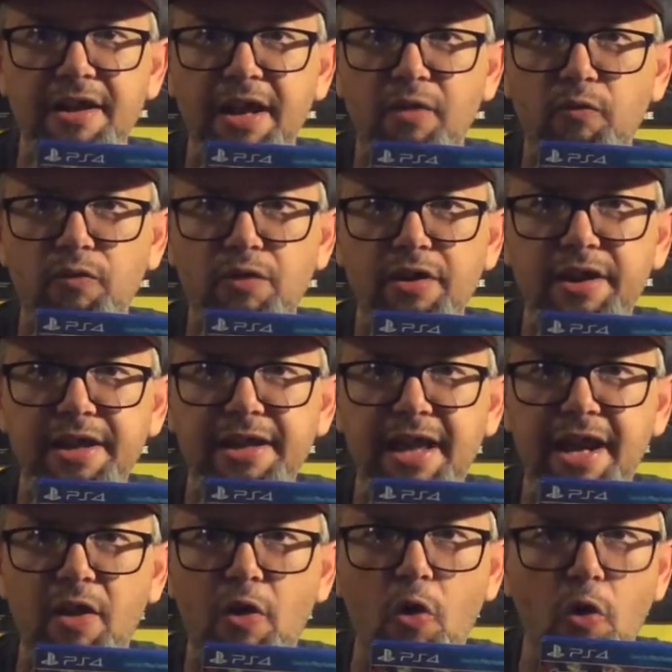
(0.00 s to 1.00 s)
really
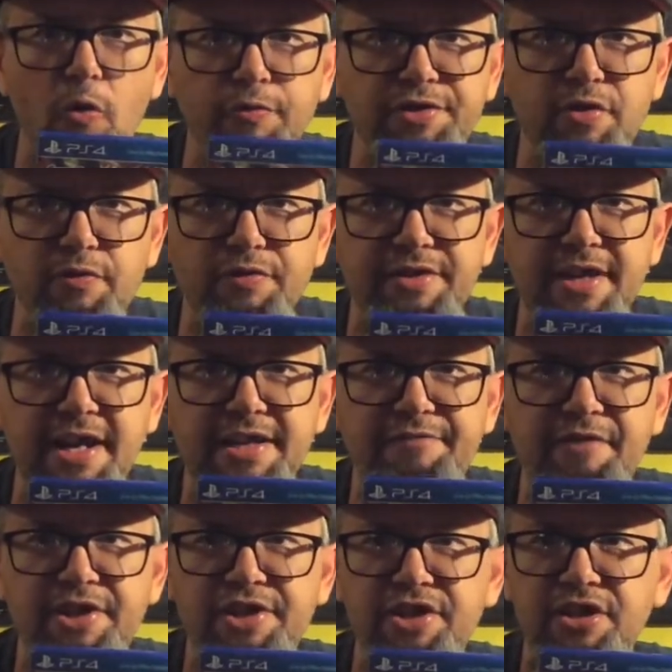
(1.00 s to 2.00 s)
like old school science
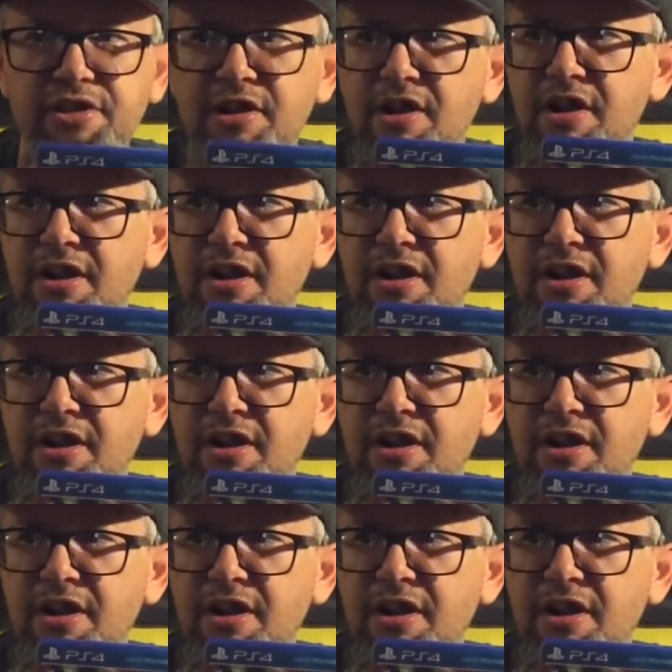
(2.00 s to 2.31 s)
fiction,